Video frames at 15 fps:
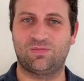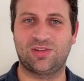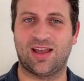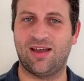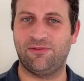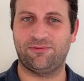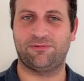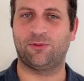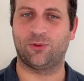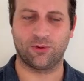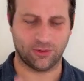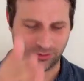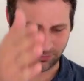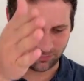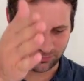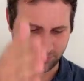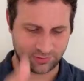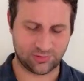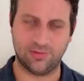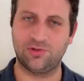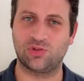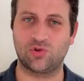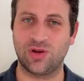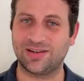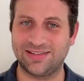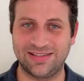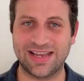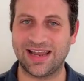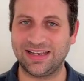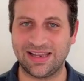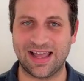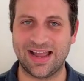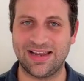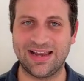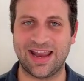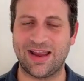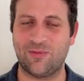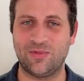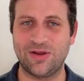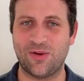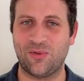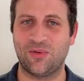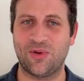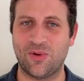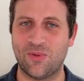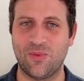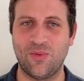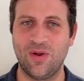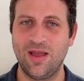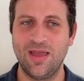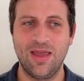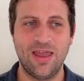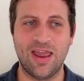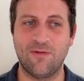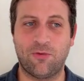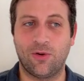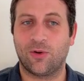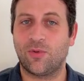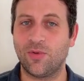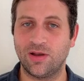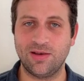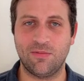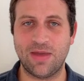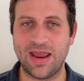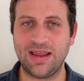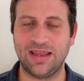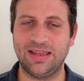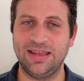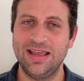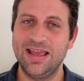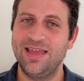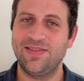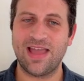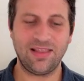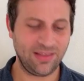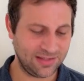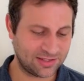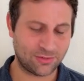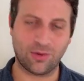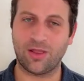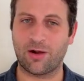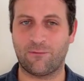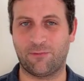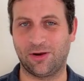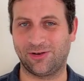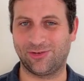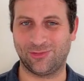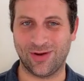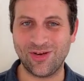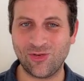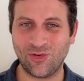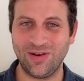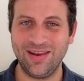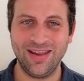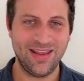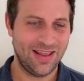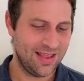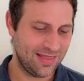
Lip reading: tough or strict deadline and we don't know if we're going to make it. That leads to a lot of frustration.